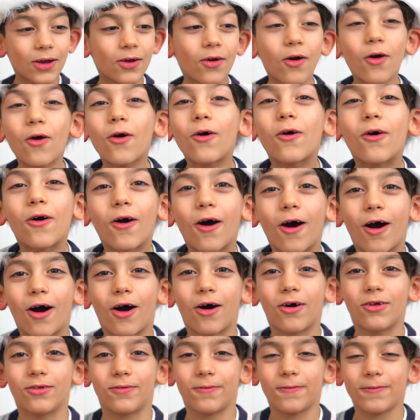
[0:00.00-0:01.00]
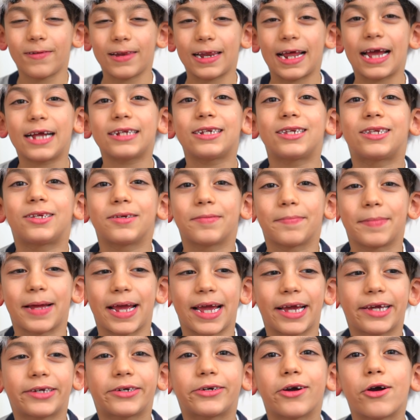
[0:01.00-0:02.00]
Cool! Let's
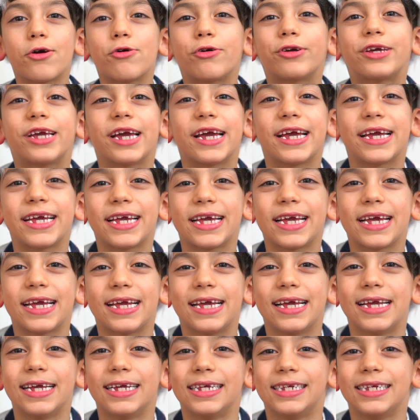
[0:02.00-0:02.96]
make cookies!